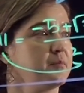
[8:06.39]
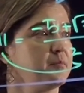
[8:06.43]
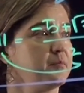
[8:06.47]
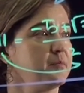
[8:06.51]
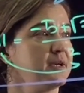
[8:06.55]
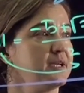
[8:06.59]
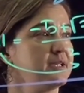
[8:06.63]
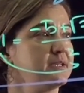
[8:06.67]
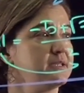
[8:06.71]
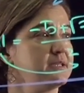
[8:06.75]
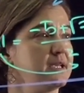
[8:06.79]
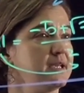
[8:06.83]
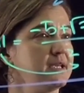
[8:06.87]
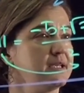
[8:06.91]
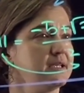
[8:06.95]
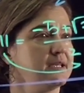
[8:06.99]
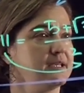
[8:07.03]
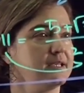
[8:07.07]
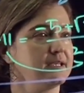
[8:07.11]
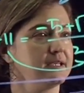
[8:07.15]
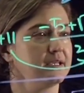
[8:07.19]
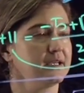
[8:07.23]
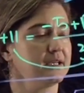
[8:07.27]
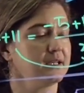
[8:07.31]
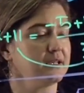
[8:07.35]
by
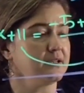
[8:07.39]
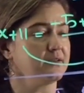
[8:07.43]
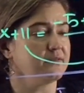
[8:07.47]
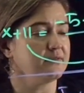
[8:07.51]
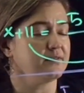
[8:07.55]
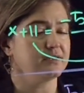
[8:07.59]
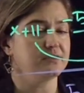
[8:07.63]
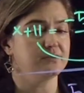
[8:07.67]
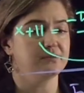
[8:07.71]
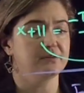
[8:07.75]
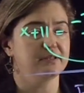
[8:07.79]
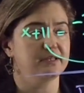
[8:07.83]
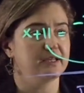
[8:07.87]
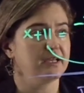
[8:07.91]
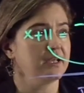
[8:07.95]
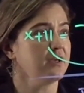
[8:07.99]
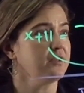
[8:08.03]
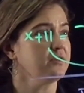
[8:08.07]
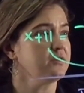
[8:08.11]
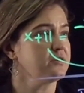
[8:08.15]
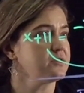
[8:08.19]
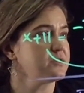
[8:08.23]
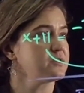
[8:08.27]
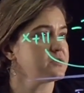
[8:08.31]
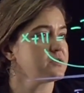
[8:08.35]
taking 11 to the
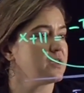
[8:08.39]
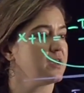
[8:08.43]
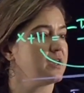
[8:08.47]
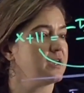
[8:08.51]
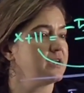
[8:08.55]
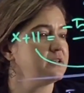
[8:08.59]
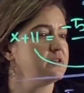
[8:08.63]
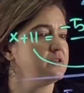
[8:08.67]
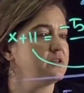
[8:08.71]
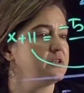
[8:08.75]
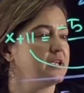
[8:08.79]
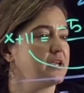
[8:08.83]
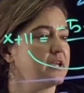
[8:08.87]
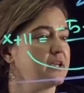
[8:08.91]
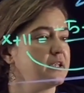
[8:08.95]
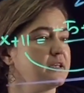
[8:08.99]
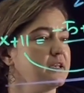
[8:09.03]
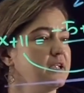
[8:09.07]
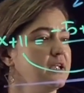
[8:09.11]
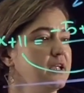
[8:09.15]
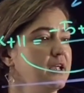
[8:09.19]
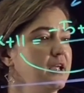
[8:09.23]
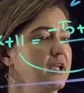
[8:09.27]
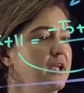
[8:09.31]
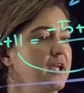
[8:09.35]
other side, you get
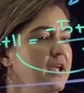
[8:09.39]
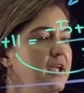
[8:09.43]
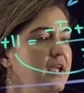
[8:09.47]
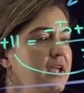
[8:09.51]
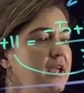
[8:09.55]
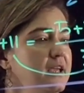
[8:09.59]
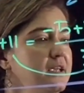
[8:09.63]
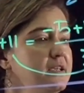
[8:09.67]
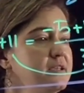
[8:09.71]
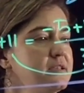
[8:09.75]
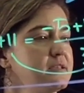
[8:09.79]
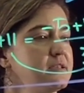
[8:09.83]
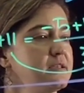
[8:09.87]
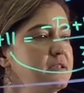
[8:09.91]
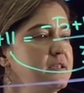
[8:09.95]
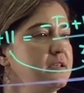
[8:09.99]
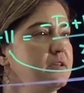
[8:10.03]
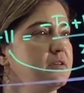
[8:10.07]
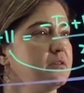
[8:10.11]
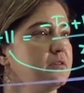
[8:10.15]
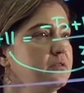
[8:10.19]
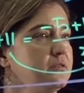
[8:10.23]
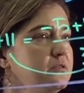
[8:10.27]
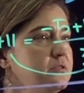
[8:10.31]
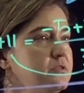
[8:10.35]
x
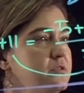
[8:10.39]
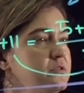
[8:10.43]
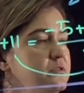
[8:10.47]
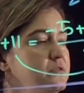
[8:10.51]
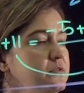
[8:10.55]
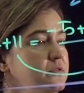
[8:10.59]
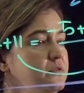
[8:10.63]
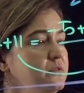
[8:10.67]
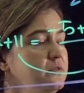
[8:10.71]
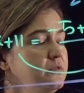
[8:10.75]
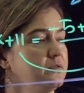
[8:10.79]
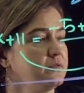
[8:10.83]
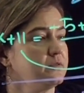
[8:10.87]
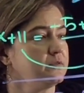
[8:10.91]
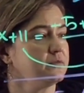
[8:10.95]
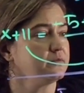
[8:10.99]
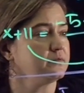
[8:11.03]
equal to